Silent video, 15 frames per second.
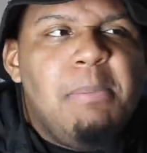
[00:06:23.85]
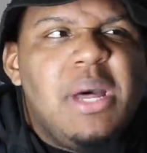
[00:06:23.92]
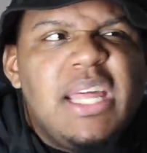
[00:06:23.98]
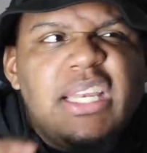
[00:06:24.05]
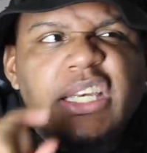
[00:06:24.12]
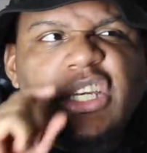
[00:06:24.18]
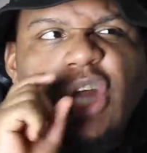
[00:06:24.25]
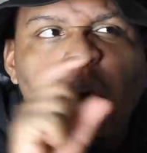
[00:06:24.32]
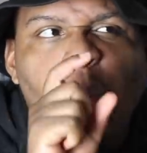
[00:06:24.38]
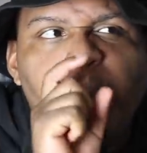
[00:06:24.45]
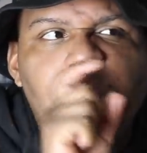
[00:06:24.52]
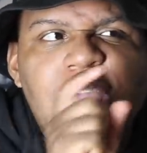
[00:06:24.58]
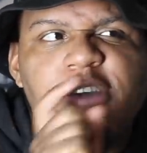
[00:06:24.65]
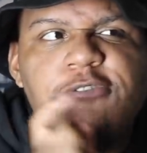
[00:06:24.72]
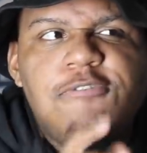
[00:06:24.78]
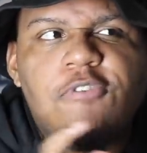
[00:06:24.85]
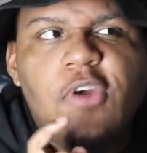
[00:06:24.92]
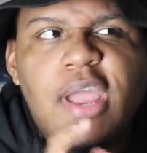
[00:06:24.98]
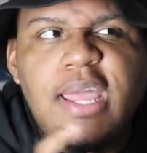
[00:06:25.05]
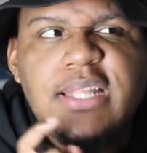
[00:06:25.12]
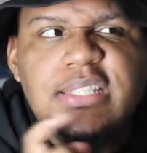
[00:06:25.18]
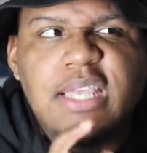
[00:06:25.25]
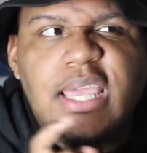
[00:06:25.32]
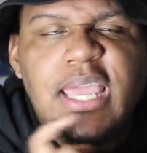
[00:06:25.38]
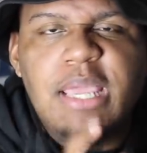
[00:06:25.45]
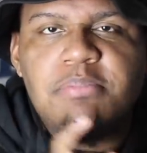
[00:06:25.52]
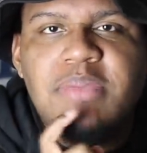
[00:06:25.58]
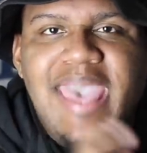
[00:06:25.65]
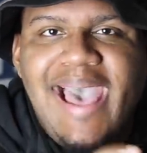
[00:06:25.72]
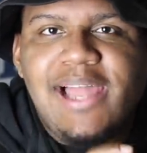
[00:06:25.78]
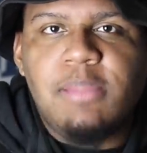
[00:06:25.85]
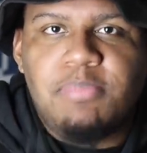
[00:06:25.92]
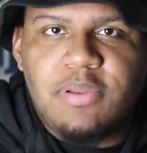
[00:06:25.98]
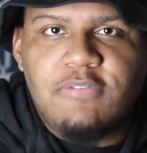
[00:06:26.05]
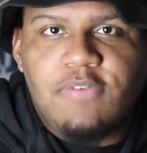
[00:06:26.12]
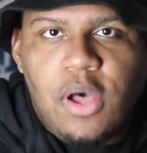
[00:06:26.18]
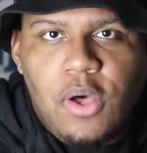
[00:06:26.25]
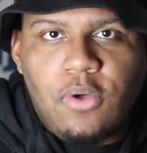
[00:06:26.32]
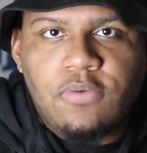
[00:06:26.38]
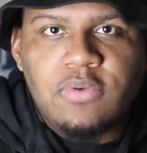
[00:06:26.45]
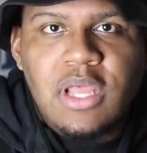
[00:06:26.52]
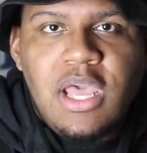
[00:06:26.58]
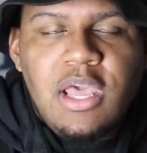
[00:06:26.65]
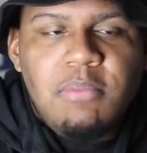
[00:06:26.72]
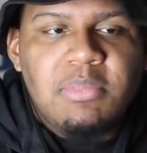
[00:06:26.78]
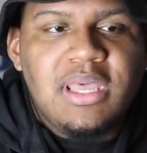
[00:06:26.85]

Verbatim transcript: But don't be afraid to keep Gallup involved